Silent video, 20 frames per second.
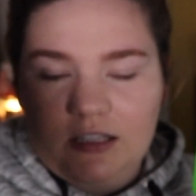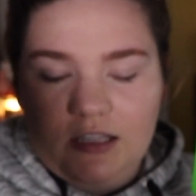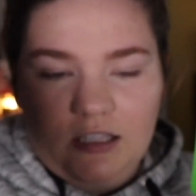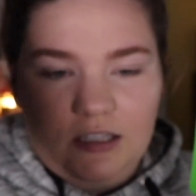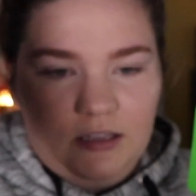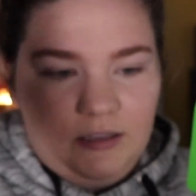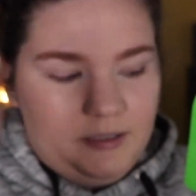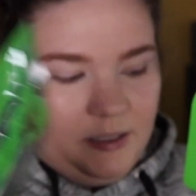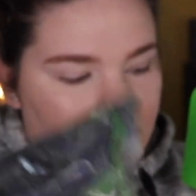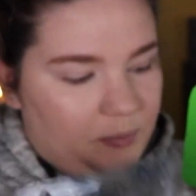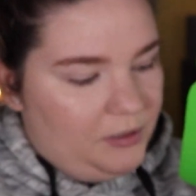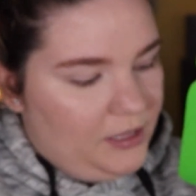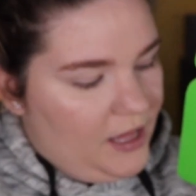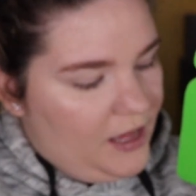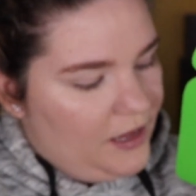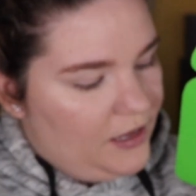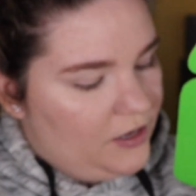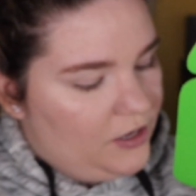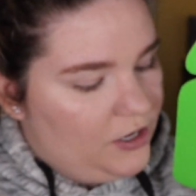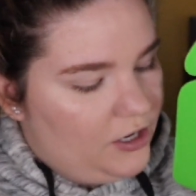the lip
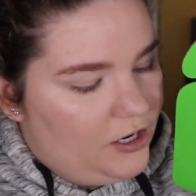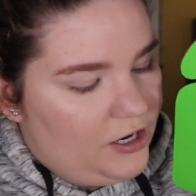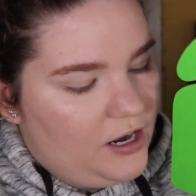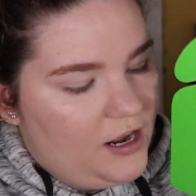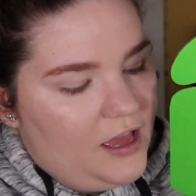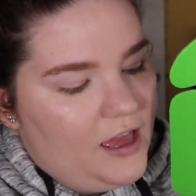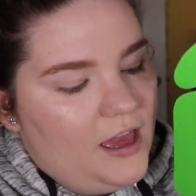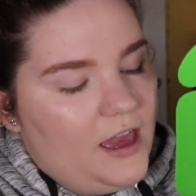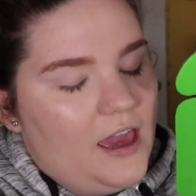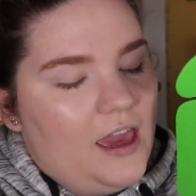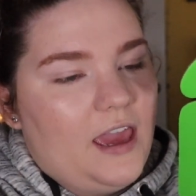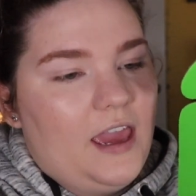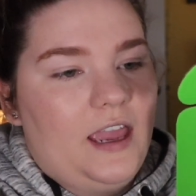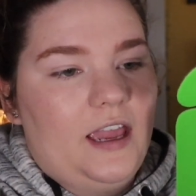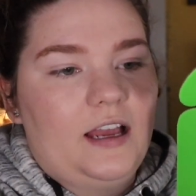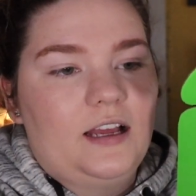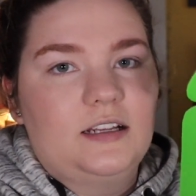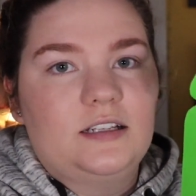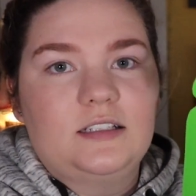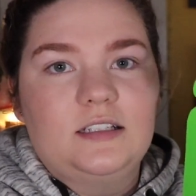liner,
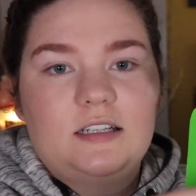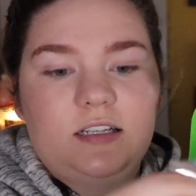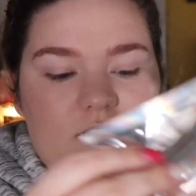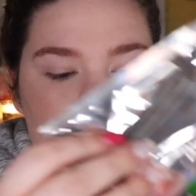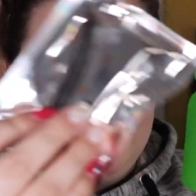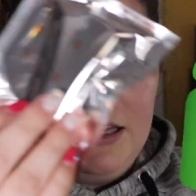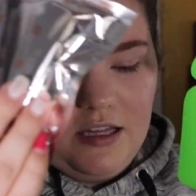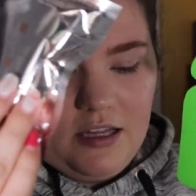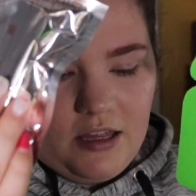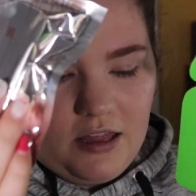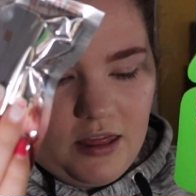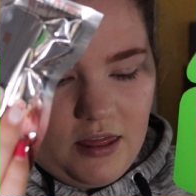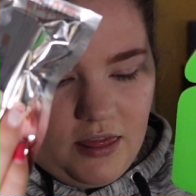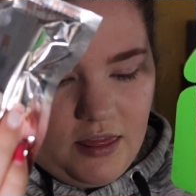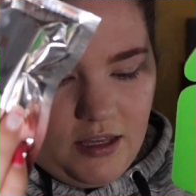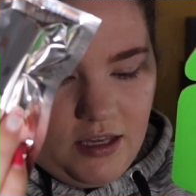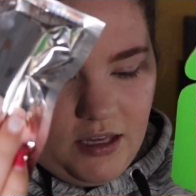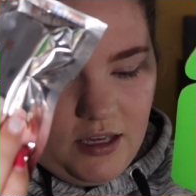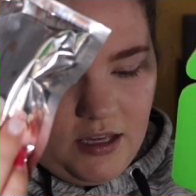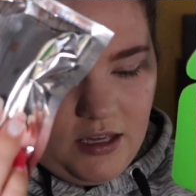and
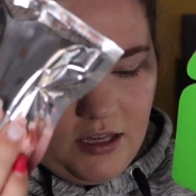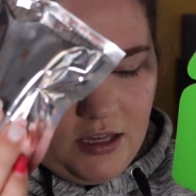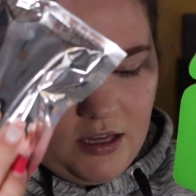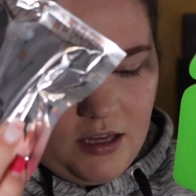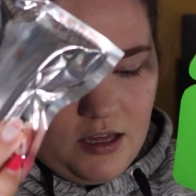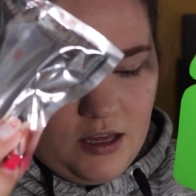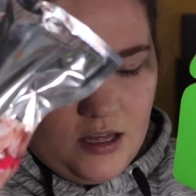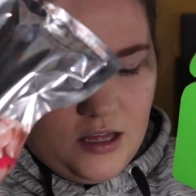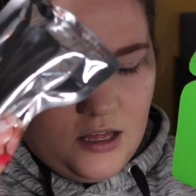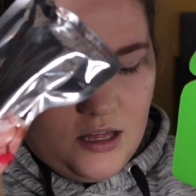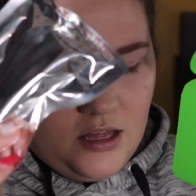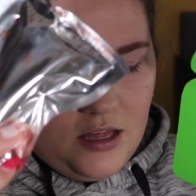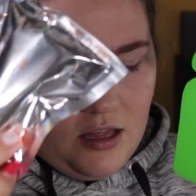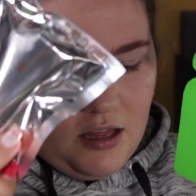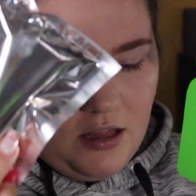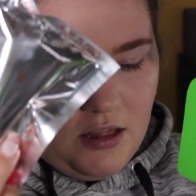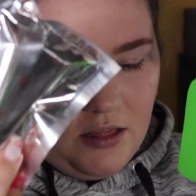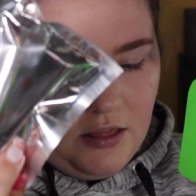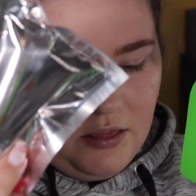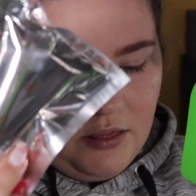the
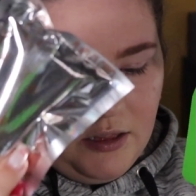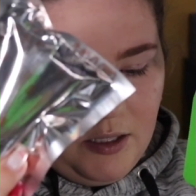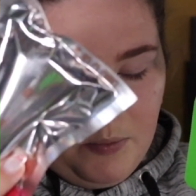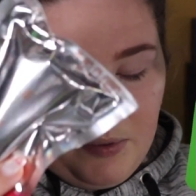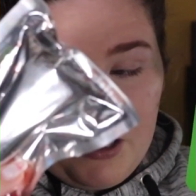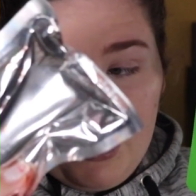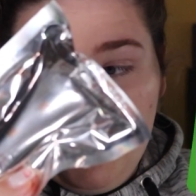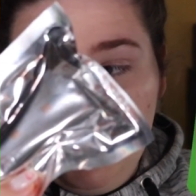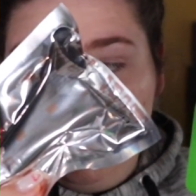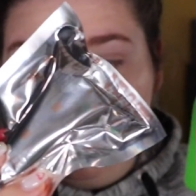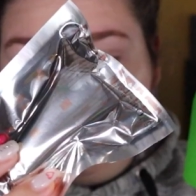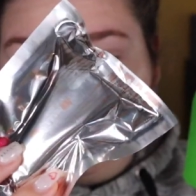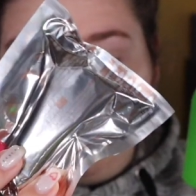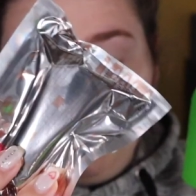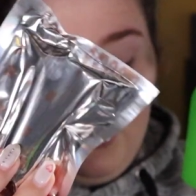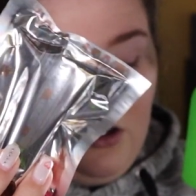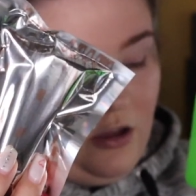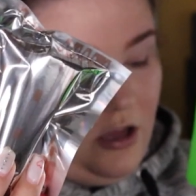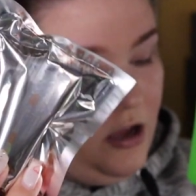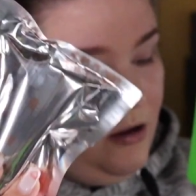lip color
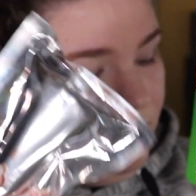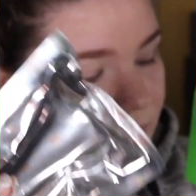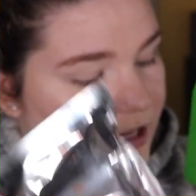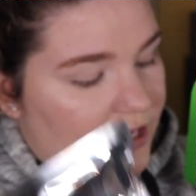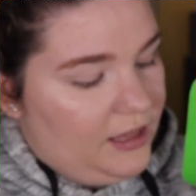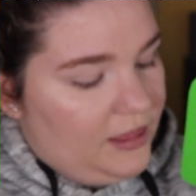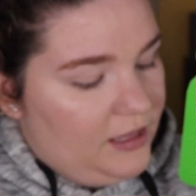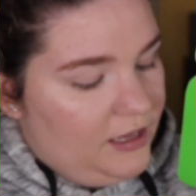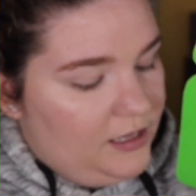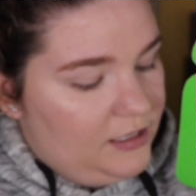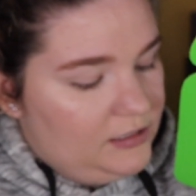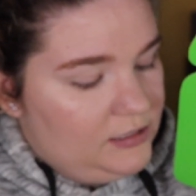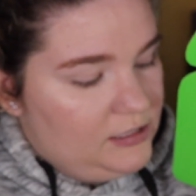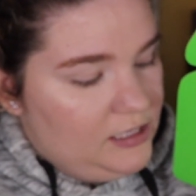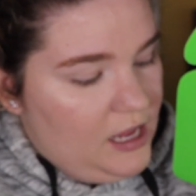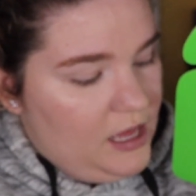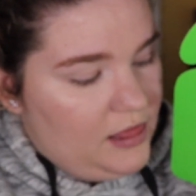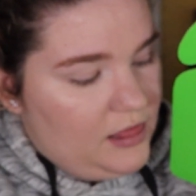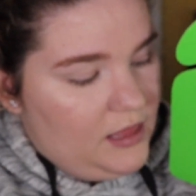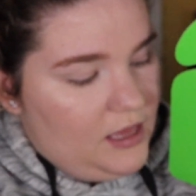all come like this,
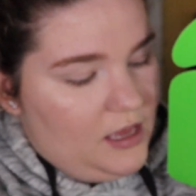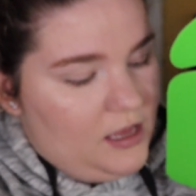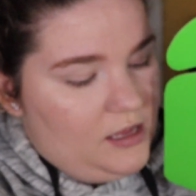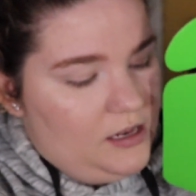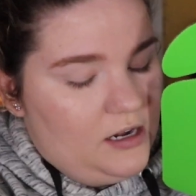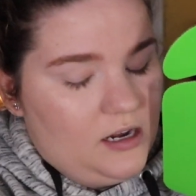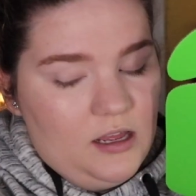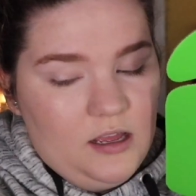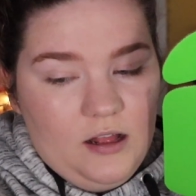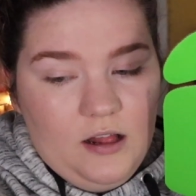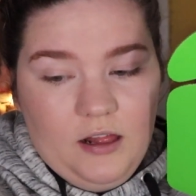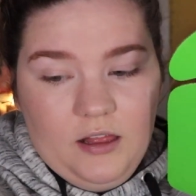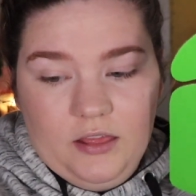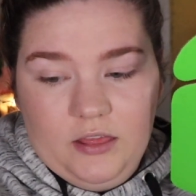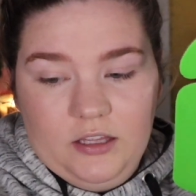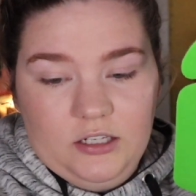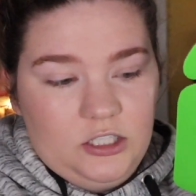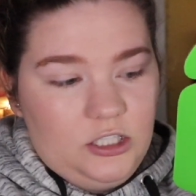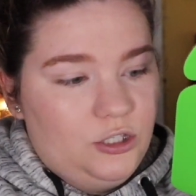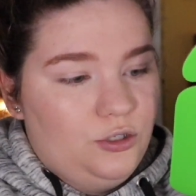and then
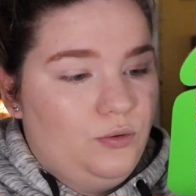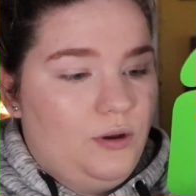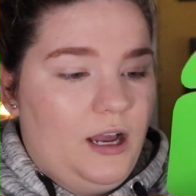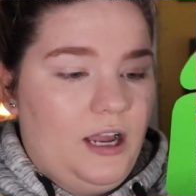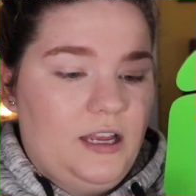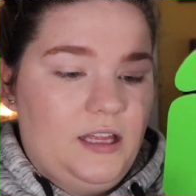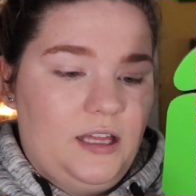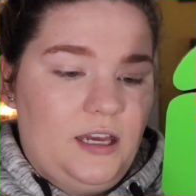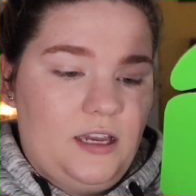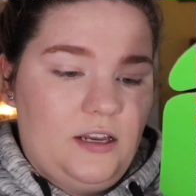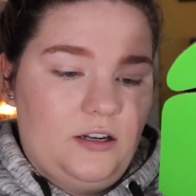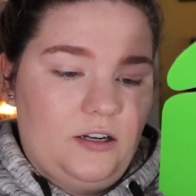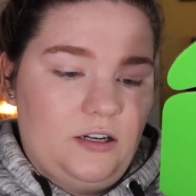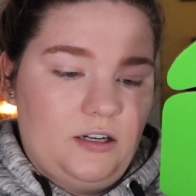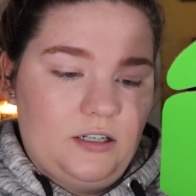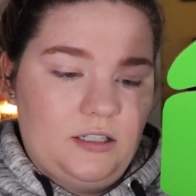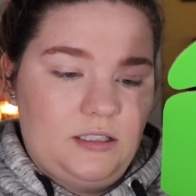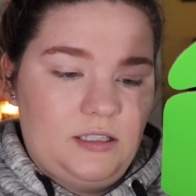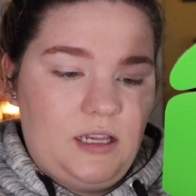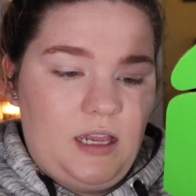the two
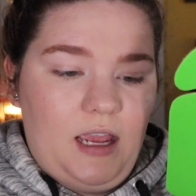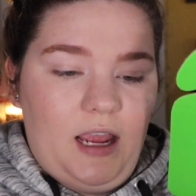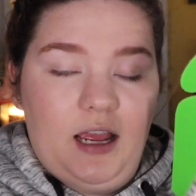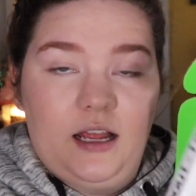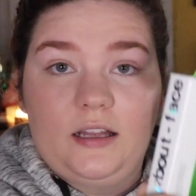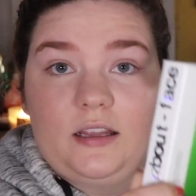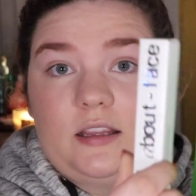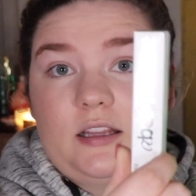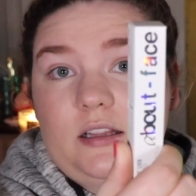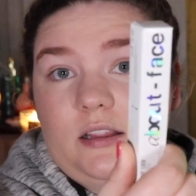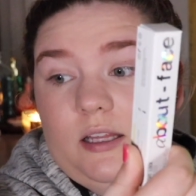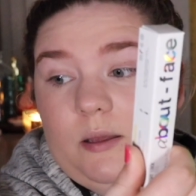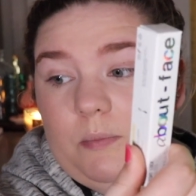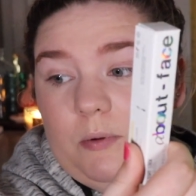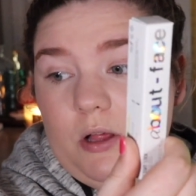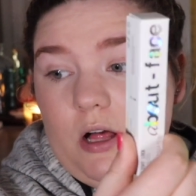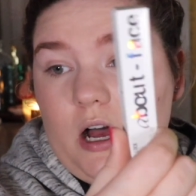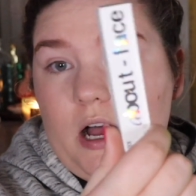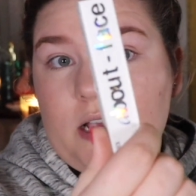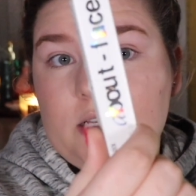highlighters and the lip
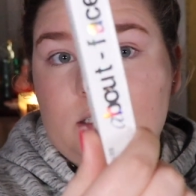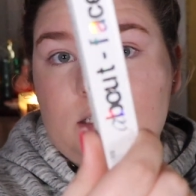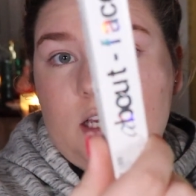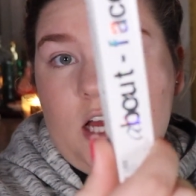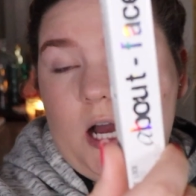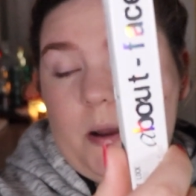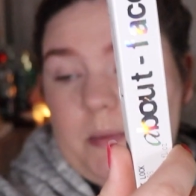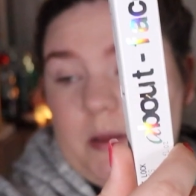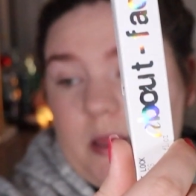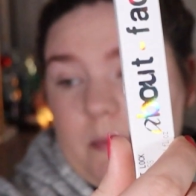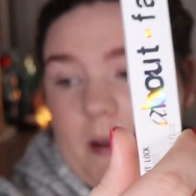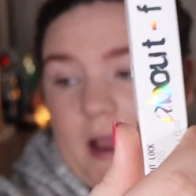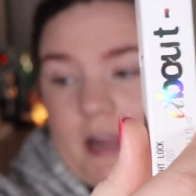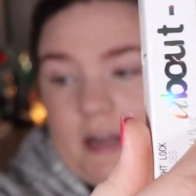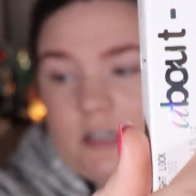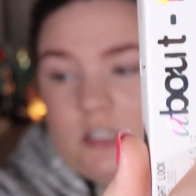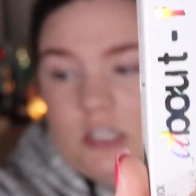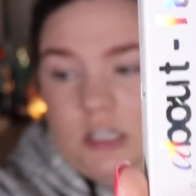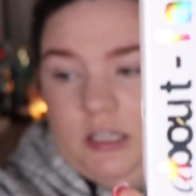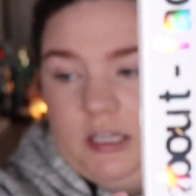gloss come in the
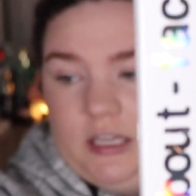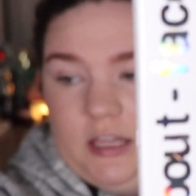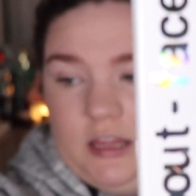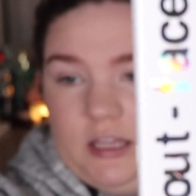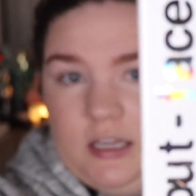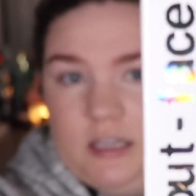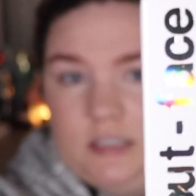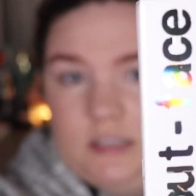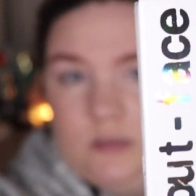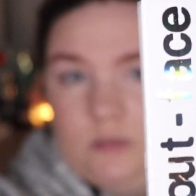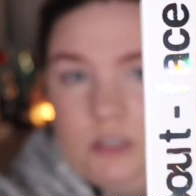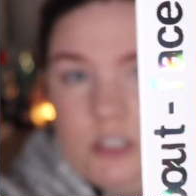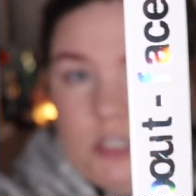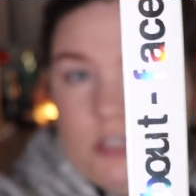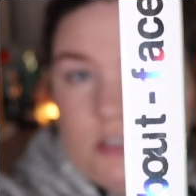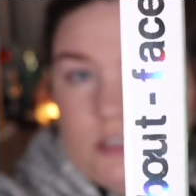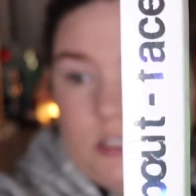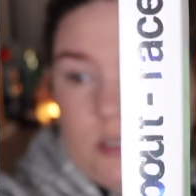packaging like this, which I'll